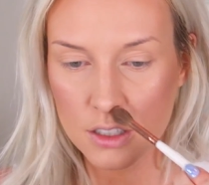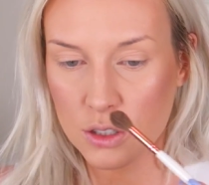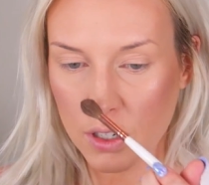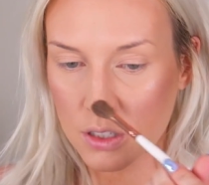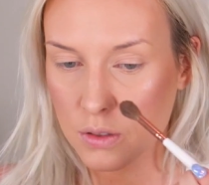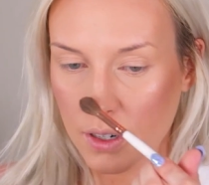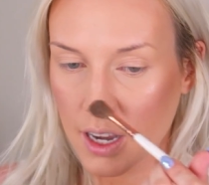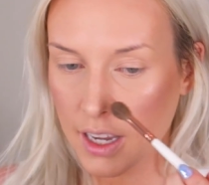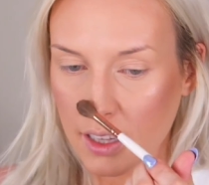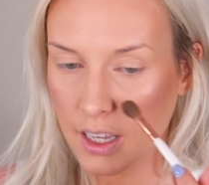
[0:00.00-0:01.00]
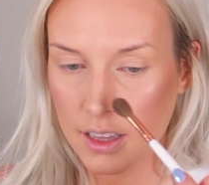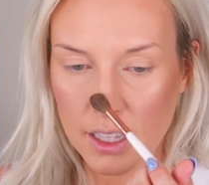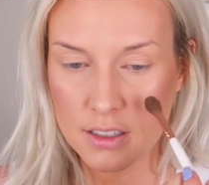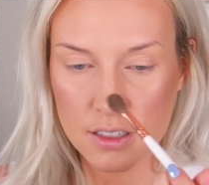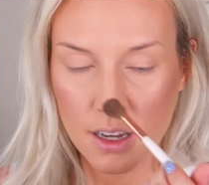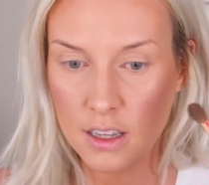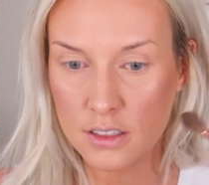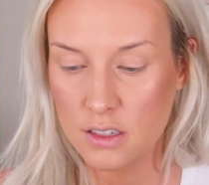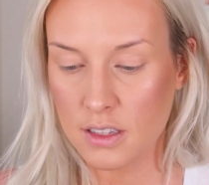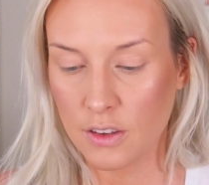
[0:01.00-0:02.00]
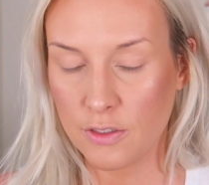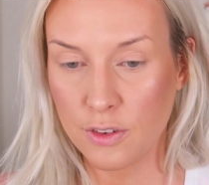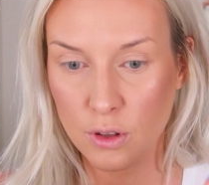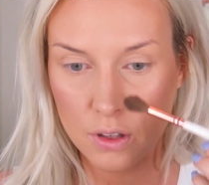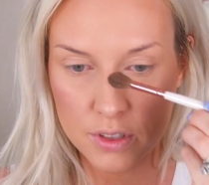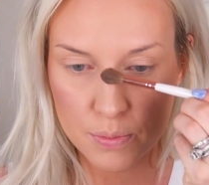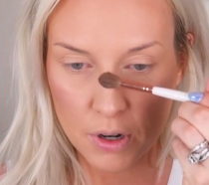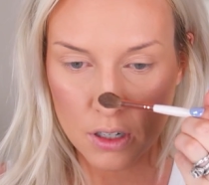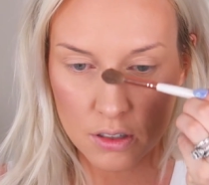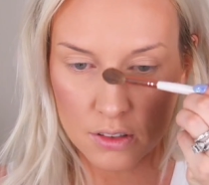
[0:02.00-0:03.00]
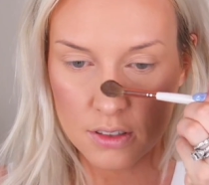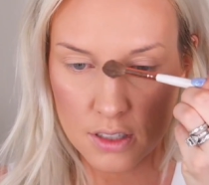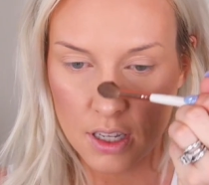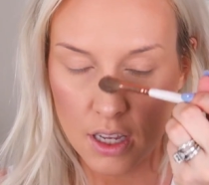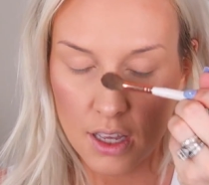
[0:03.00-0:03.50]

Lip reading: a drugstore highlight that's not just like full of sparkles